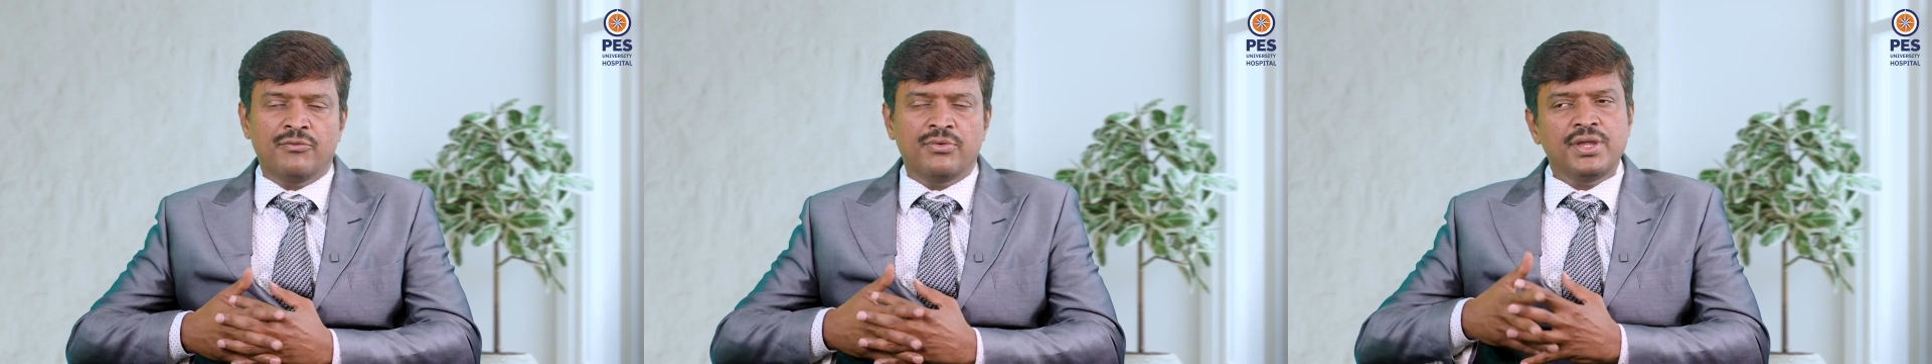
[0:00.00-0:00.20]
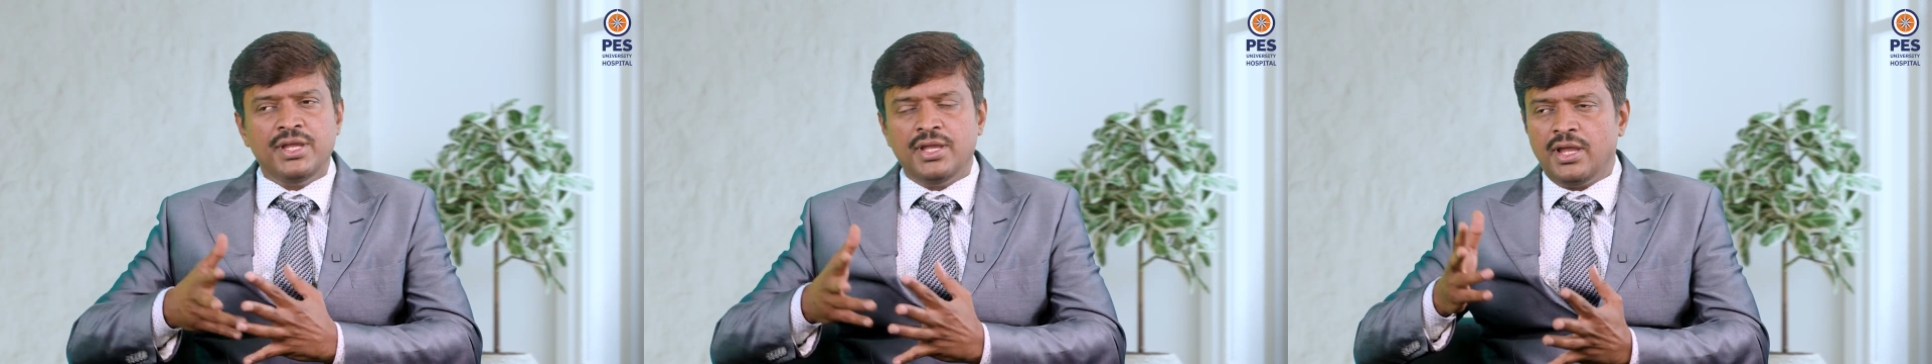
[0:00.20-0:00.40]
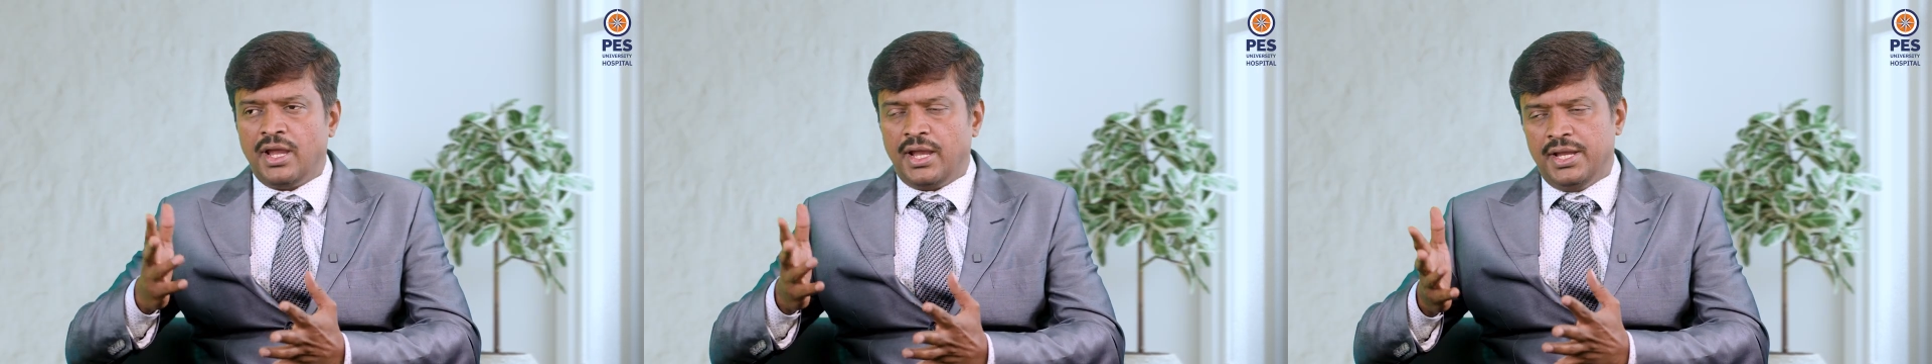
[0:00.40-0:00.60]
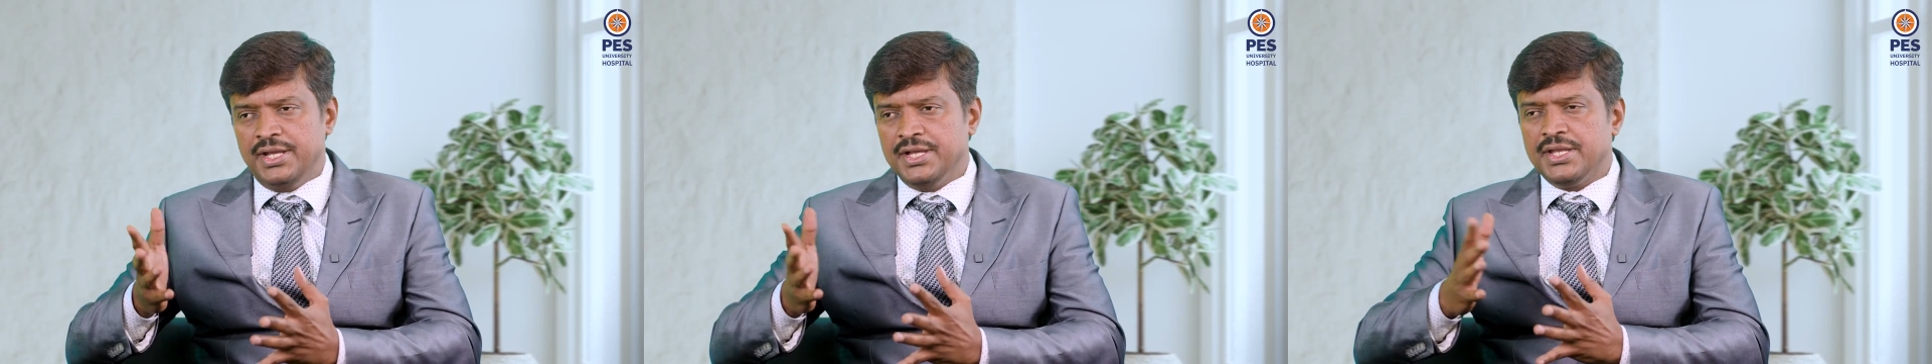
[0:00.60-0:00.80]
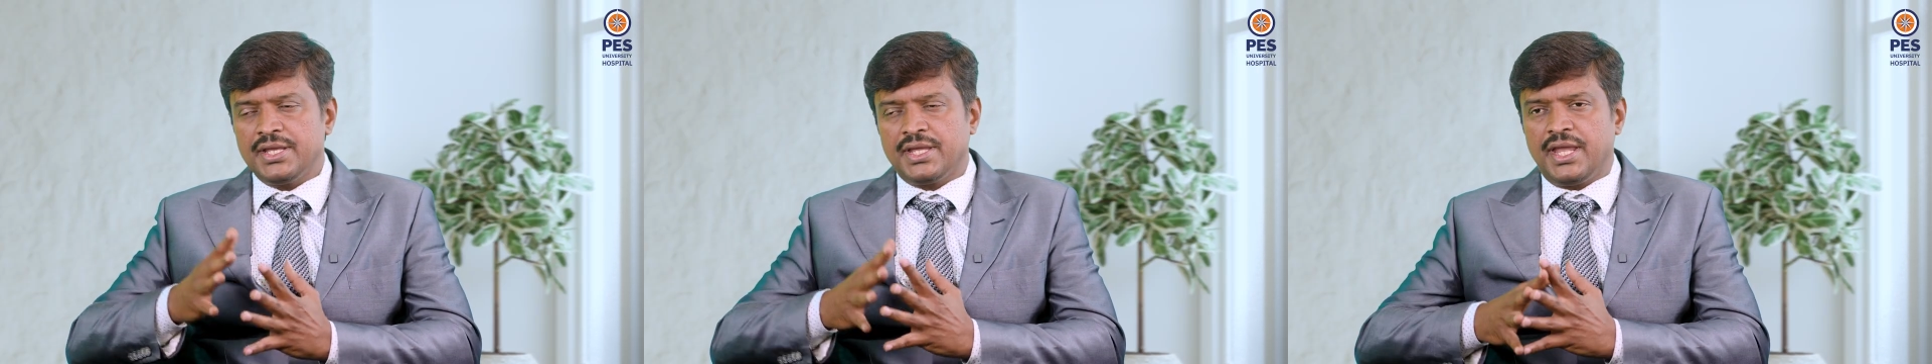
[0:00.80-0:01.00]
we
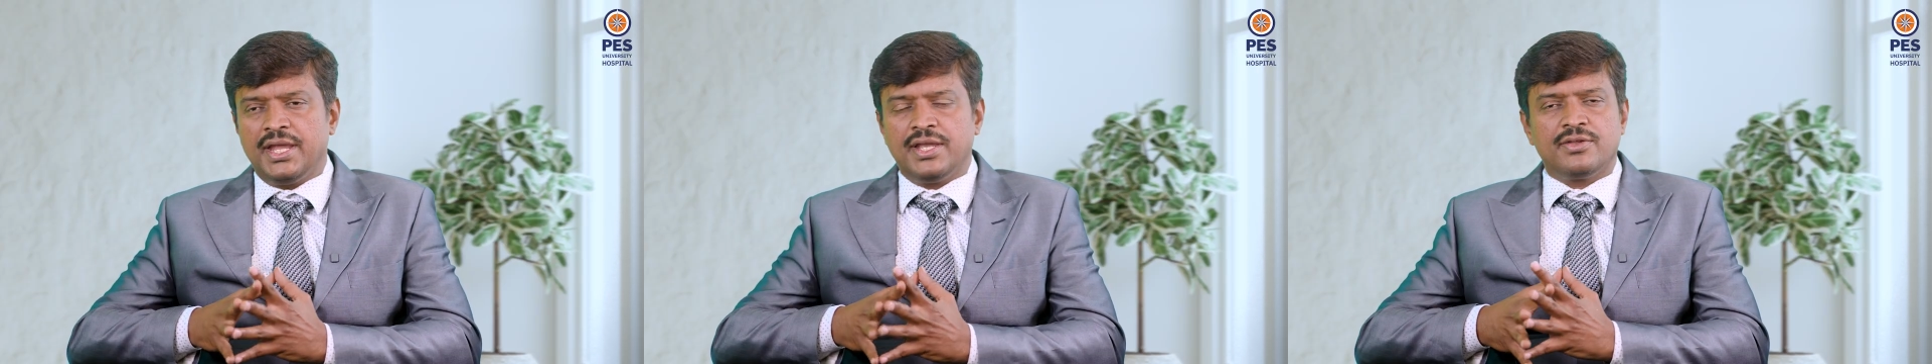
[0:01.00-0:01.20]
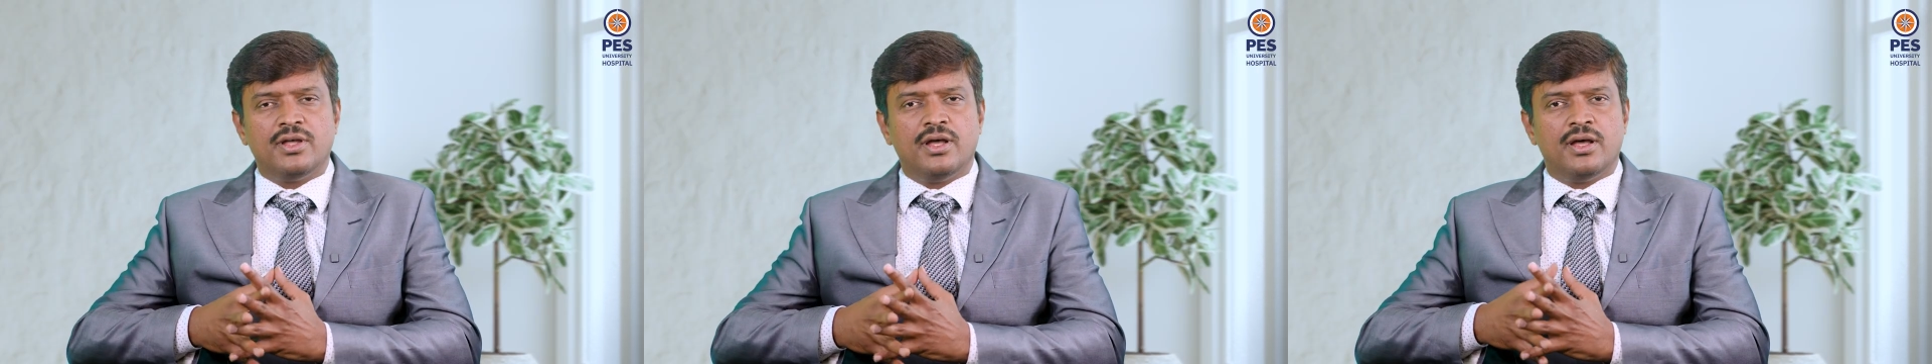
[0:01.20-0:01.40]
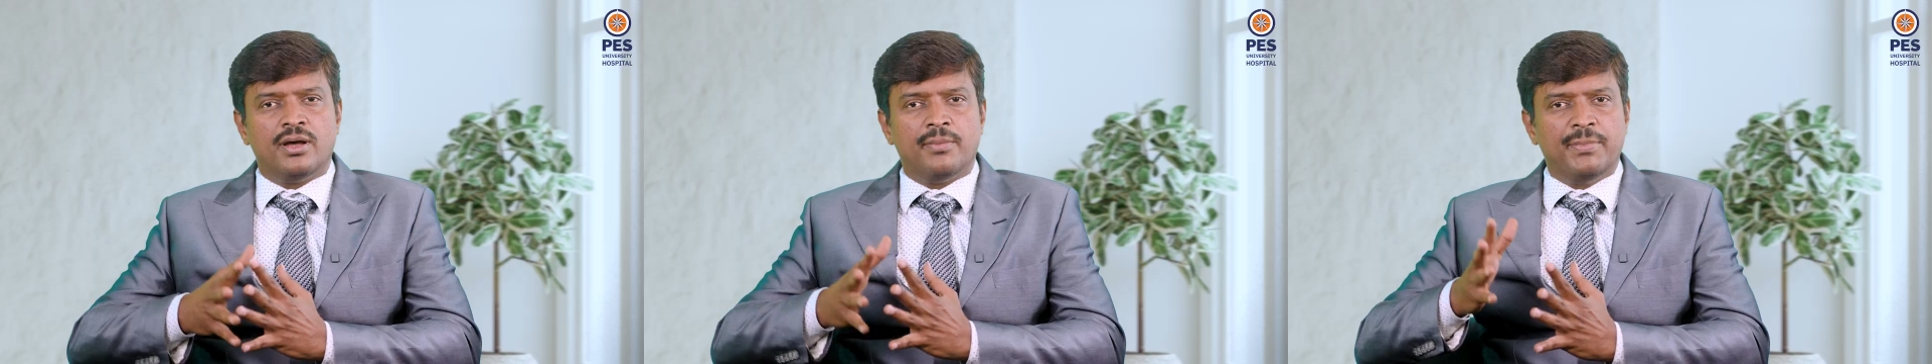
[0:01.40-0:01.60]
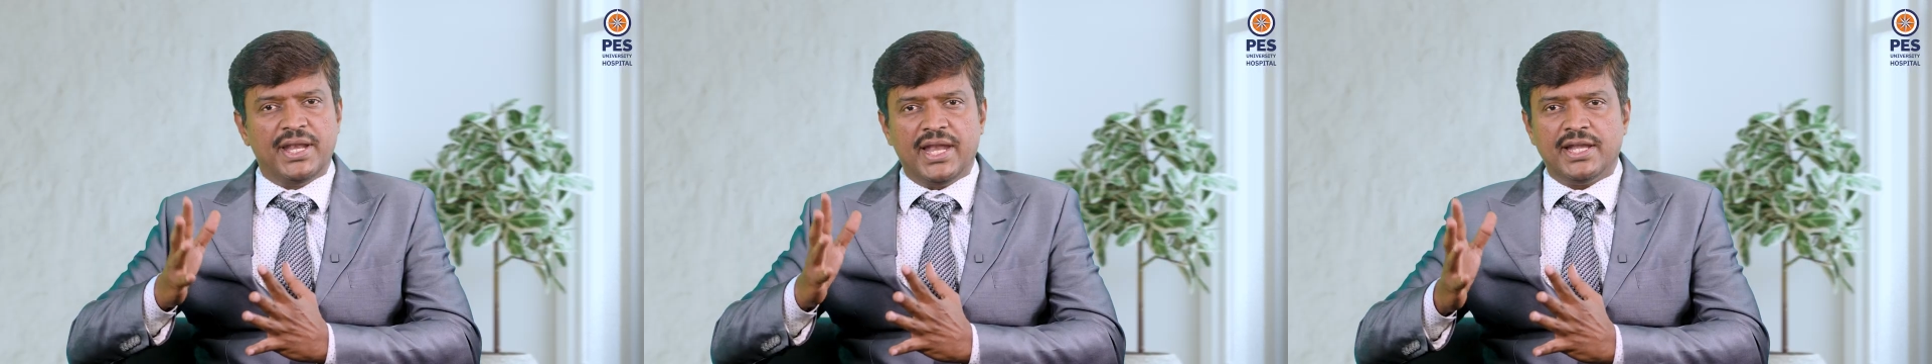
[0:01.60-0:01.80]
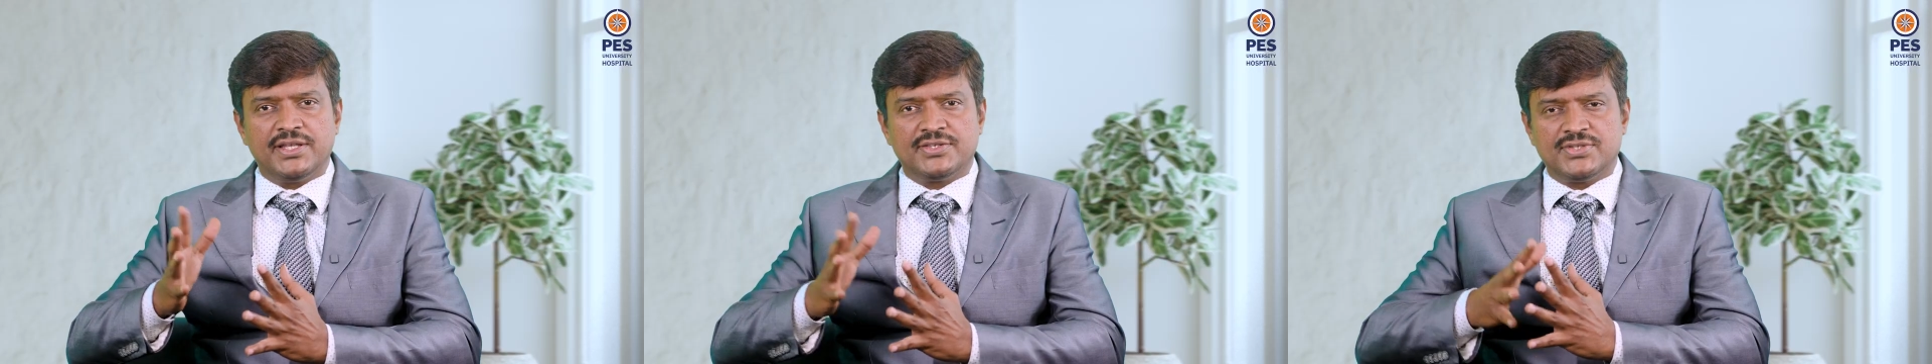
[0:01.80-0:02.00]
indicate
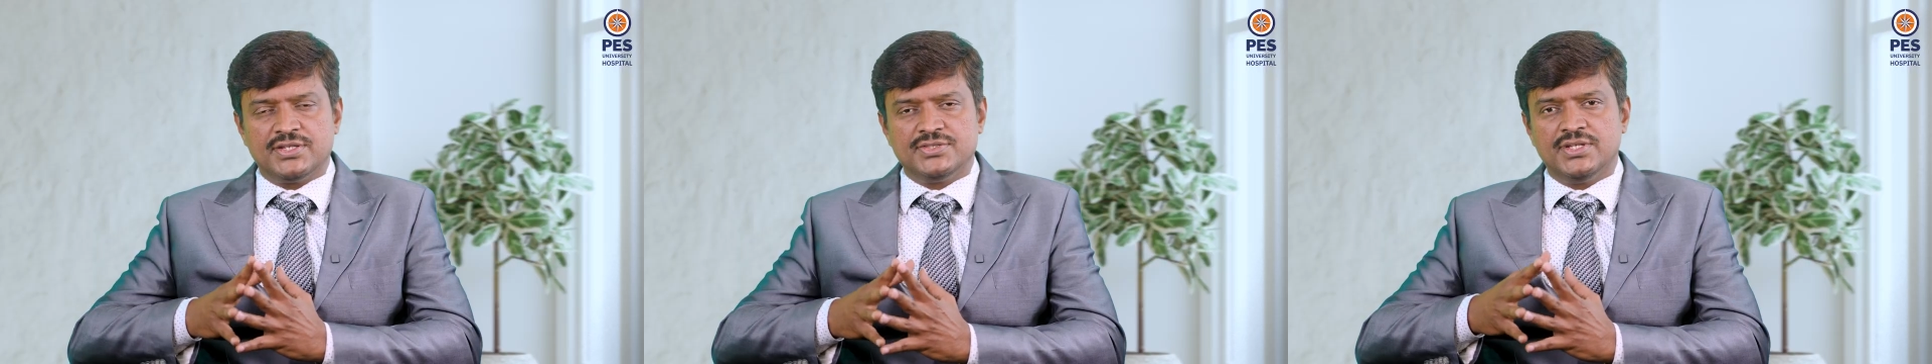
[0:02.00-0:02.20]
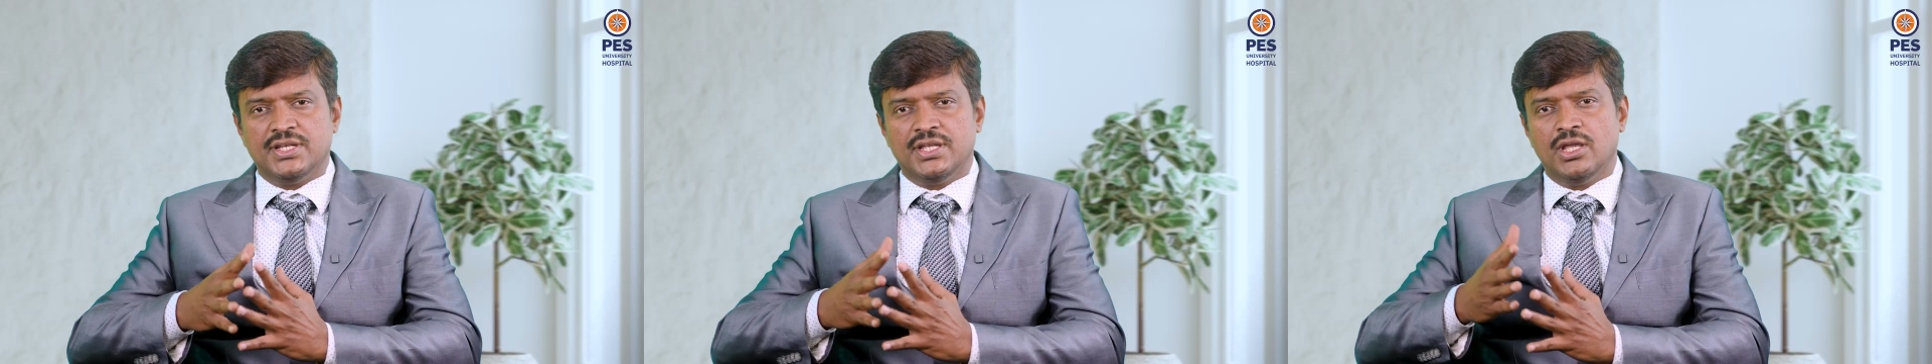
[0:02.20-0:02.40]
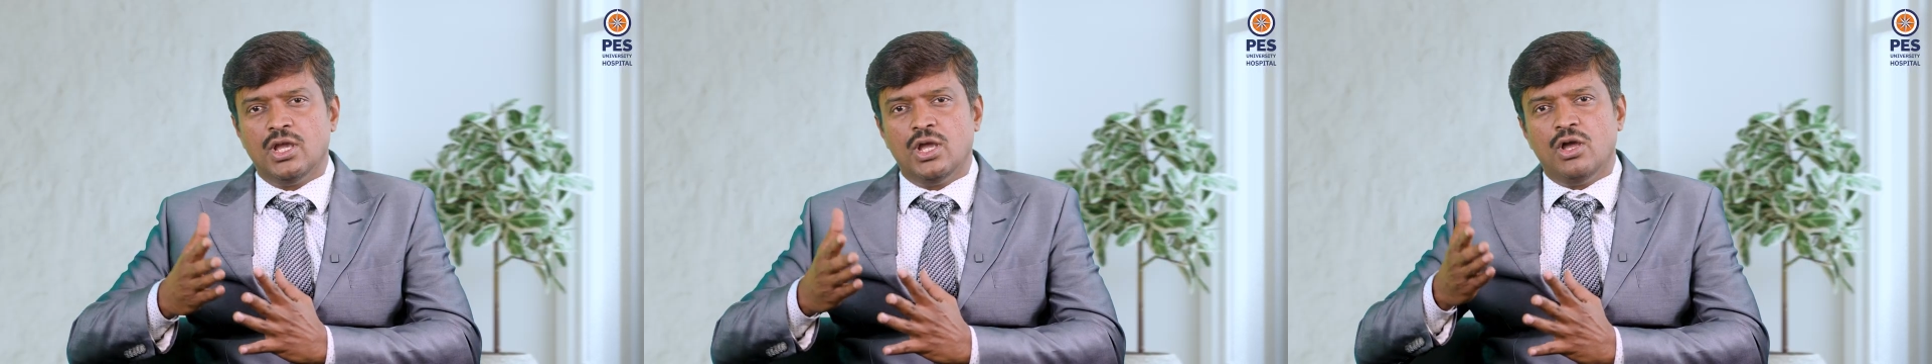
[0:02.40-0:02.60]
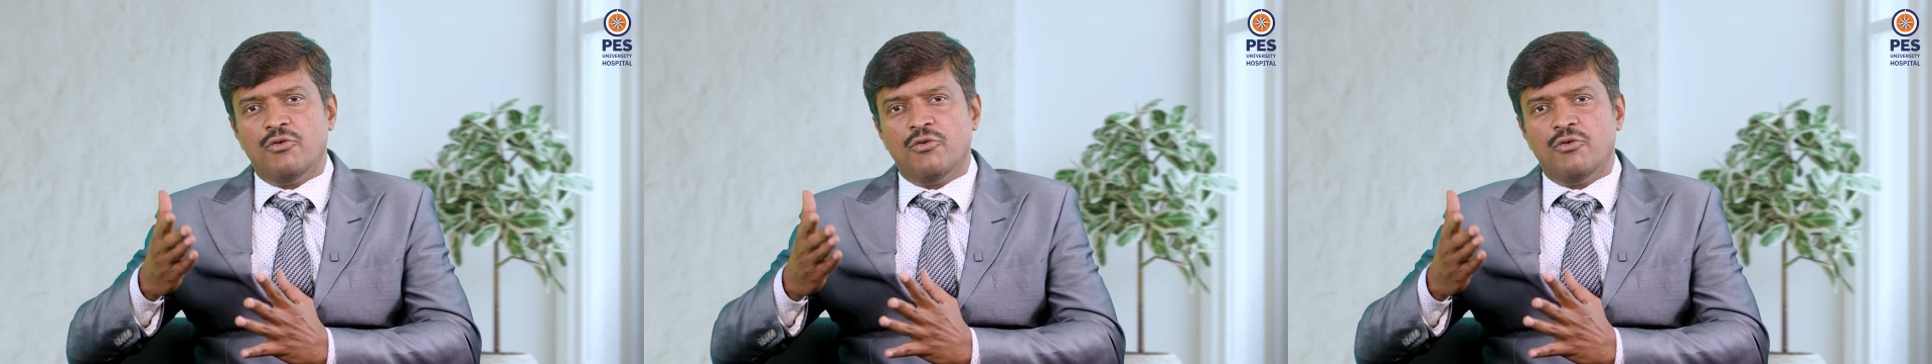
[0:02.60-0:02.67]
bariatric surgery.